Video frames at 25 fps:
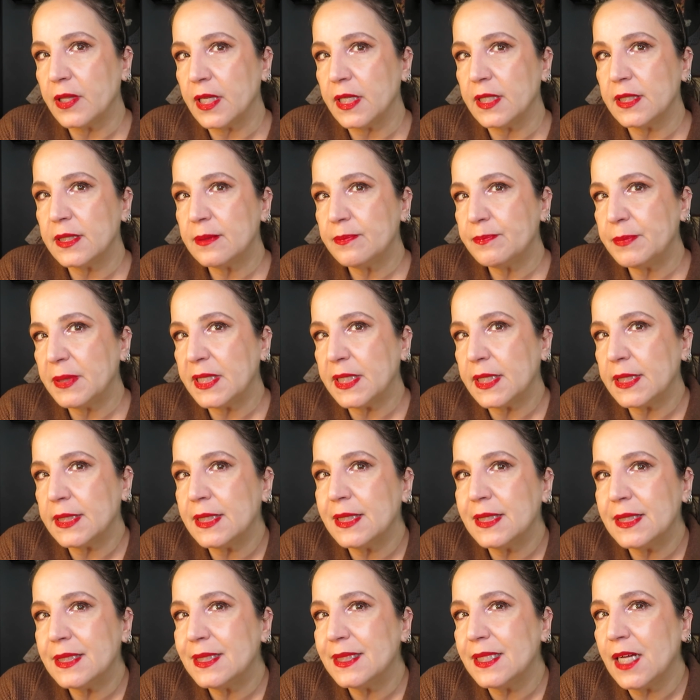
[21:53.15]
this because
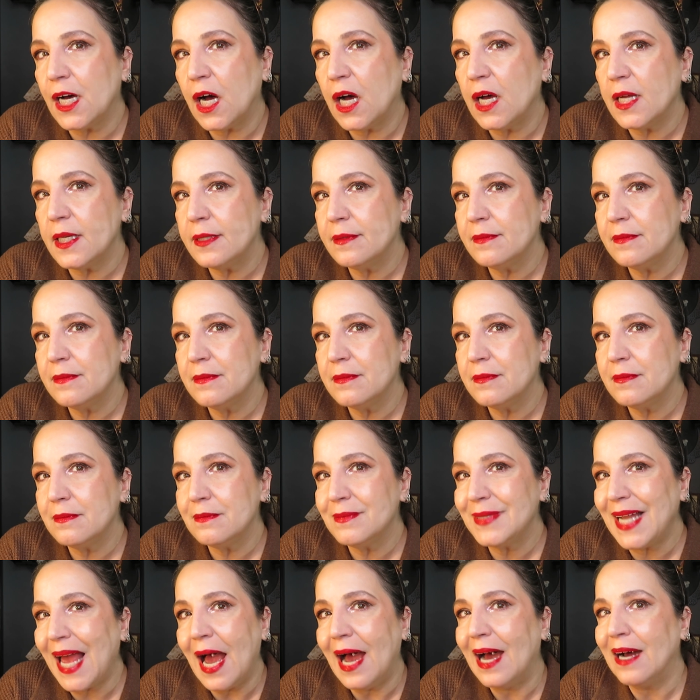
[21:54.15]
it's not
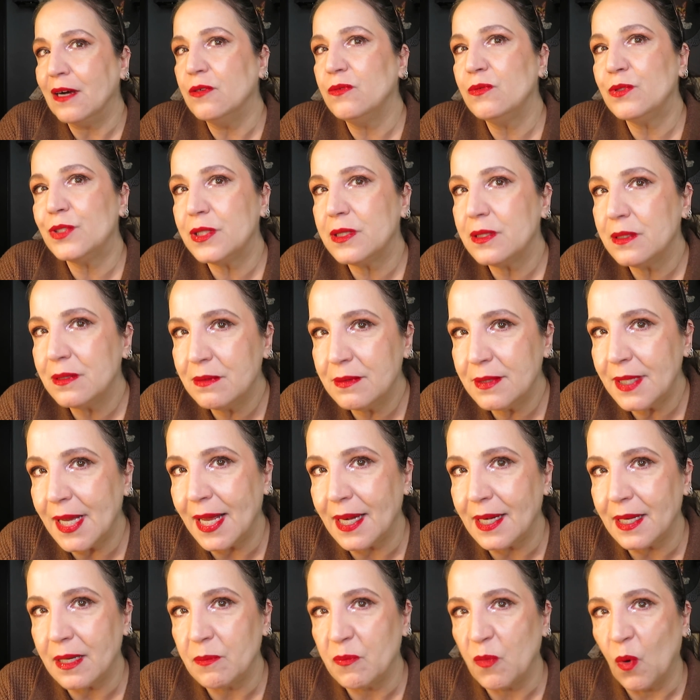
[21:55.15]
out
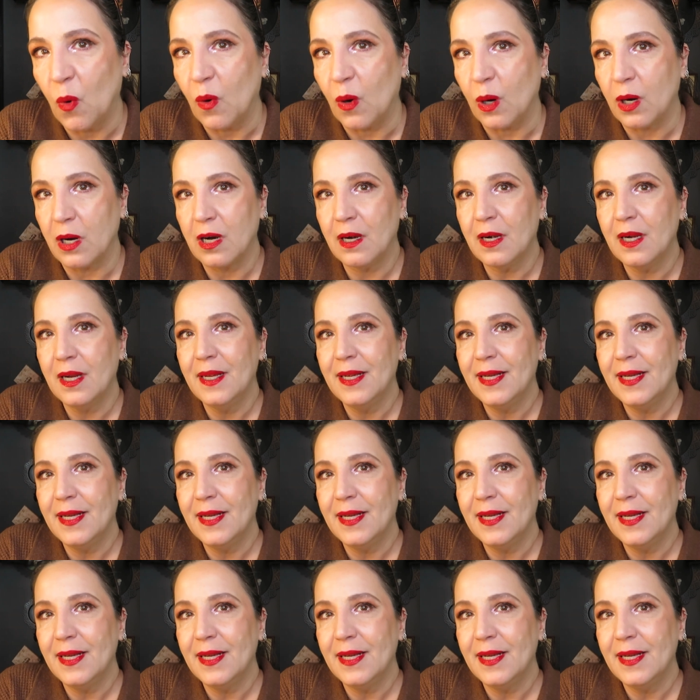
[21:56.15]
anymore.